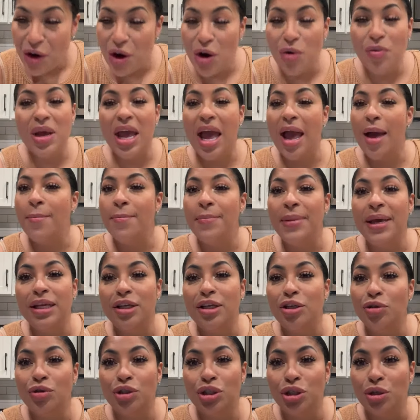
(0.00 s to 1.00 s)
Girl, we had big
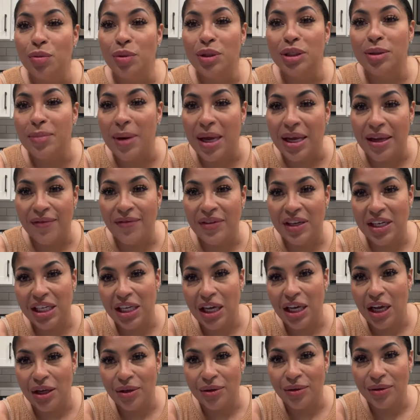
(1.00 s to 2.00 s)
YouTubers making
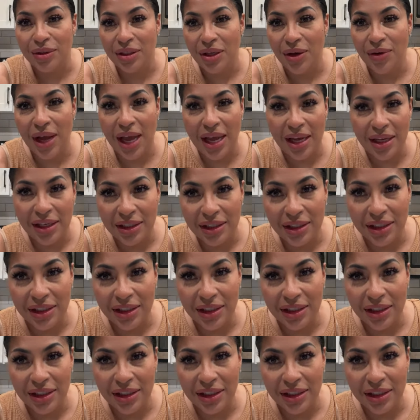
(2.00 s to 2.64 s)
videos, okay?